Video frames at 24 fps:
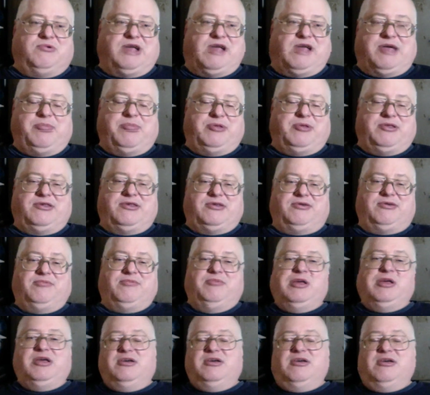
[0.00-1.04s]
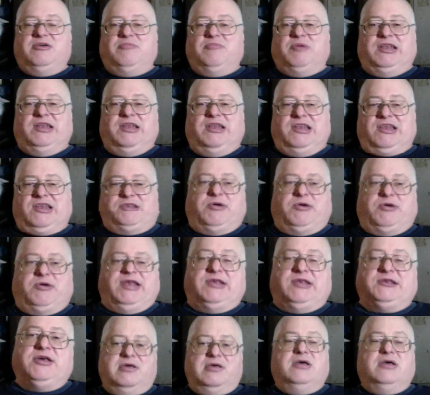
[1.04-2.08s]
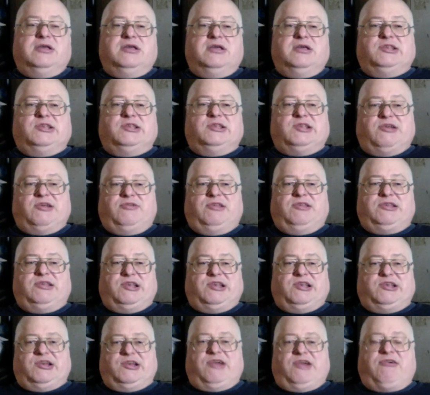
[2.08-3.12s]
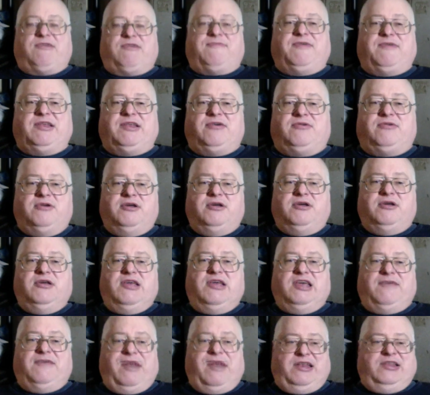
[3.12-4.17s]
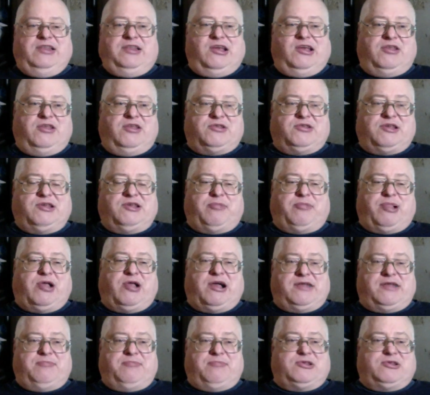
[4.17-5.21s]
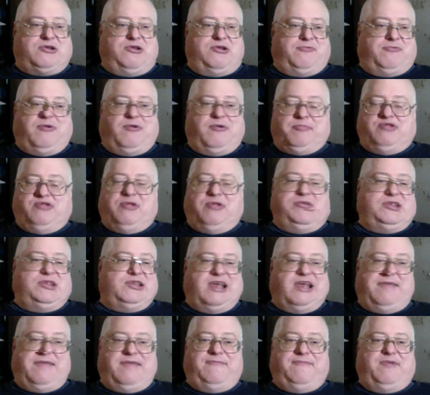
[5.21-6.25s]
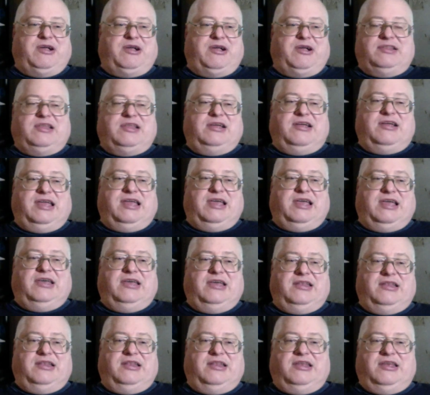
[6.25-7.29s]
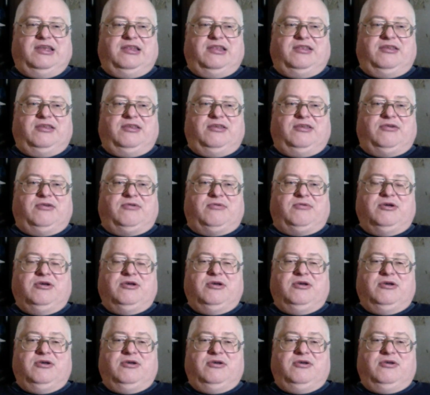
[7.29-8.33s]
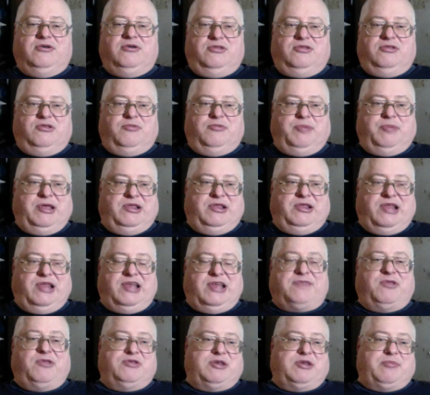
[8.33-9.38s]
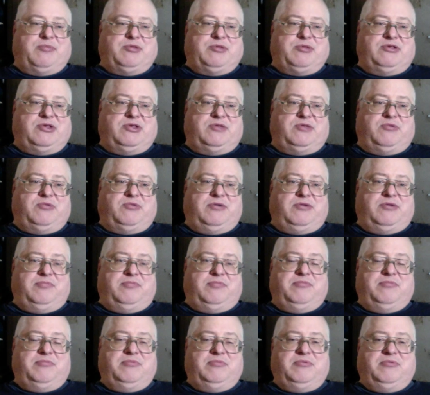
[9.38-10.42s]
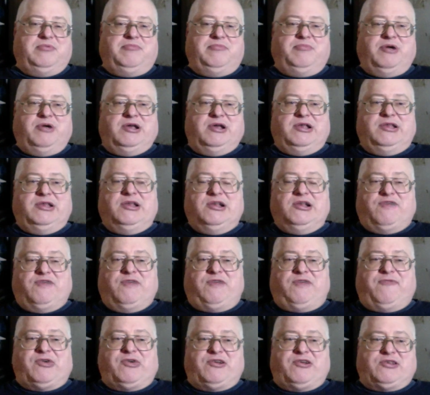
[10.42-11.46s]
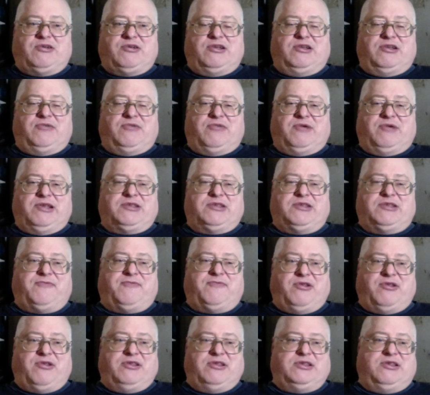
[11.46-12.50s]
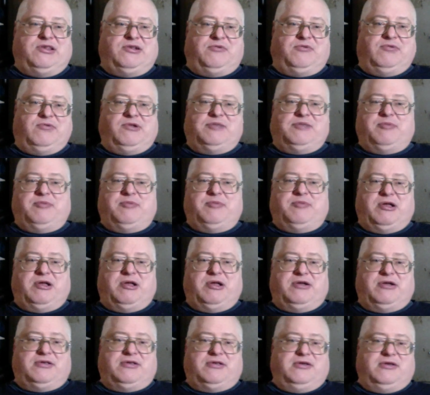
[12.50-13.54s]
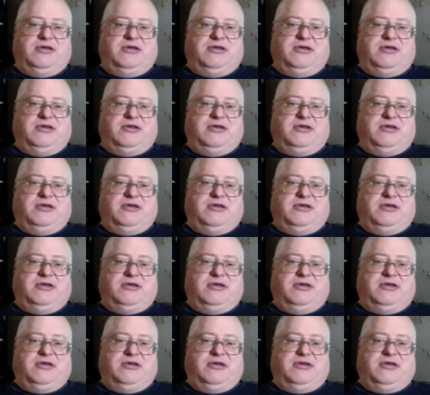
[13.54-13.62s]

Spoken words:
happen, so. But it is what it is. Consider this a generic video. If any of the others get blocked, I'm just going to upload the same fucking thing again, and then, you know, there'll be links for those episodes as well. But so far, so good on the rest. So far, this is the only one that's been blocked.